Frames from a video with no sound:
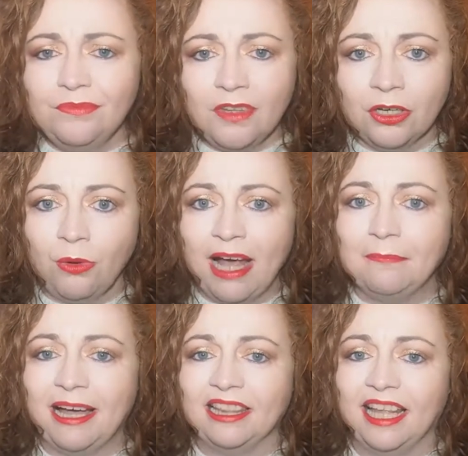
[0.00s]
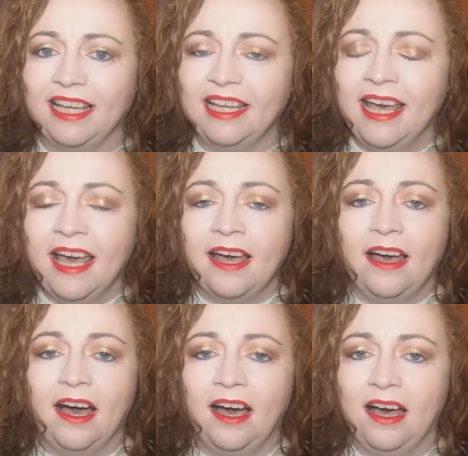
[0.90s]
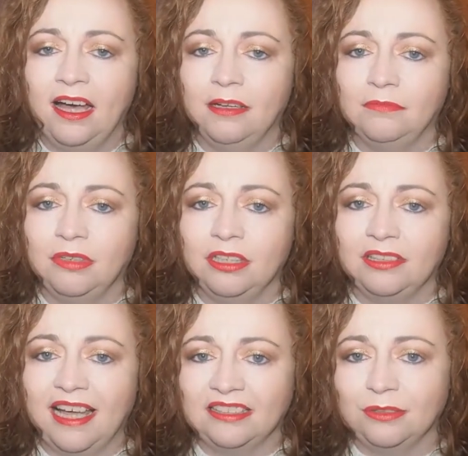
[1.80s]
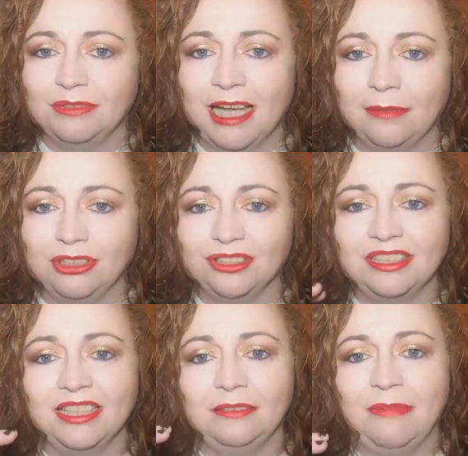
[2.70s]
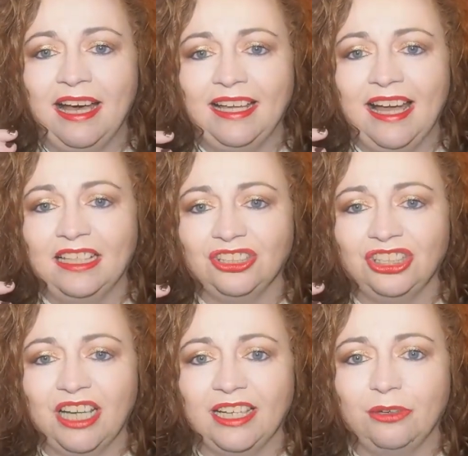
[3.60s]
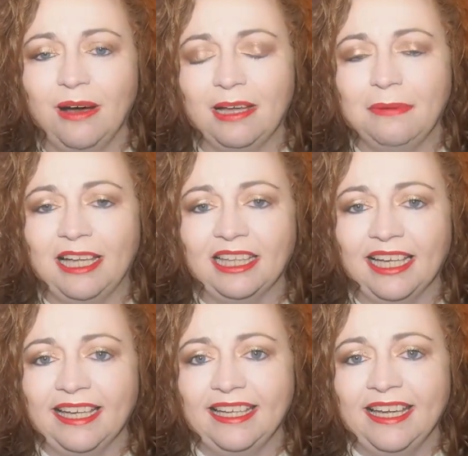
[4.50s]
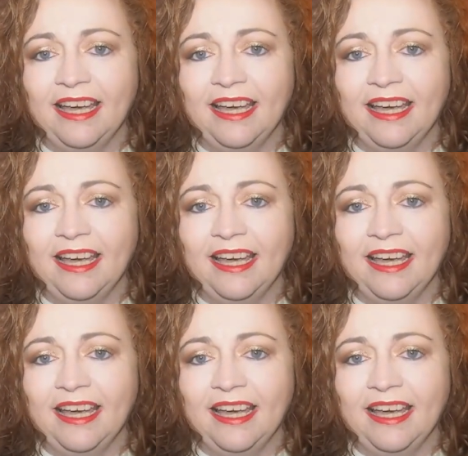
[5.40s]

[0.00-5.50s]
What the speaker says: quite badly. Like sometimes you'll see my hand shake quite badly.